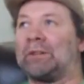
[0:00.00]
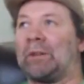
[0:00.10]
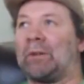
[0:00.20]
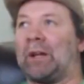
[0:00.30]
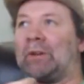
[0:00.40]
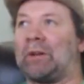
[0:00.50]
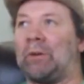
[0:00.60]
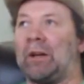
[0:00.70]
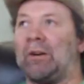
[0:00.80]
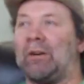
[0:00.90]
they were allowed to
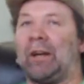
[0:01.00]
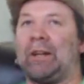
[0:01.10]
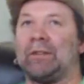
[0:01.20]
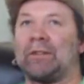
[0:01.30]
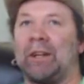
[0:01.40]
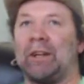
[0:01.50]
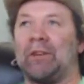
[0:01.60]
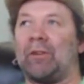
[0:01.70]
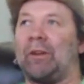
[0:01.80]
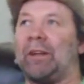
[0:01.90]
go in there at night and
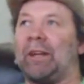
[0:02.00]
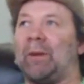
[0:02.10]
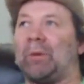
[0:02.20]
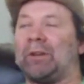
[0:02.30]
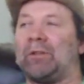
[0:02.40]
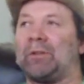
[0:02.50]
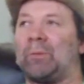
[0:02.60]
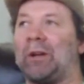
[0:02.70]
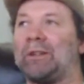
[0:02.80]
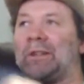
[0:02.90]
study. So he'd get a bunch of his
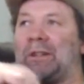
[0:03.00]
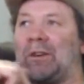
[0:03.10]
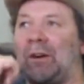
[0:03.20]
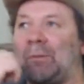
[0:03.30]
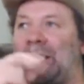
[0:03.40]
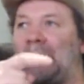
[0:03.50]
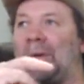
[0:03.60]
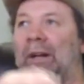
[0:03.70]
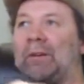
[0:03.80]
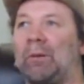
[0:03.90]
buddies and he'd call me up
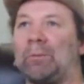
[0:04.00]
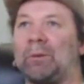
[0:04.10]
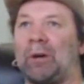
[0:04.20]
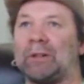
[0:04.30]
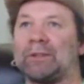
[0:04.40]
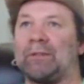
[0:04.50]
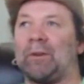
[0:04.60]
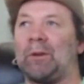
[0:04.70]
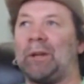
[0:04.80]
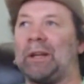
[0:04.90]
and I'd go up to Boston
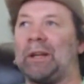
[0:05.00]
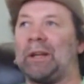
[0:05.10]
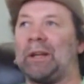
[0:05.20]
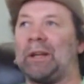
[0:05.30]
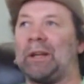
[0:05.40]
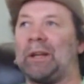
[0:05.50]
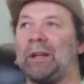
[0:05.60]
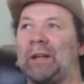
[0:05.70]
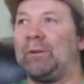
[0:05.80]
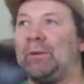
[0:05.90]
for the weekend.
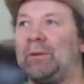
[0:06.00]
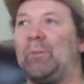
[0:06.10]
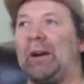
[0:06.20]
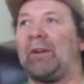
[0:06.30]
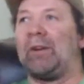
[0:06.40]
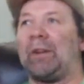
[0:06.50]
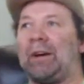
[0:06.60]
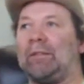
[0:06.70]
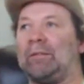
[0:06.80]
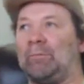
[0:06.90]
We'd have
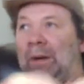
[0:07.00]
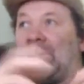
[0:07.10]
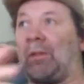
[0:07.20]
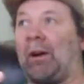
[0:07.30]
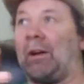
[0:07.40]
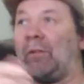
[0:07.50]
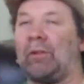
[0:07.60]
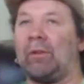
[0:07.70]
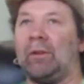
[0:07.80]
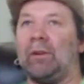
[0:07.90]
marathons.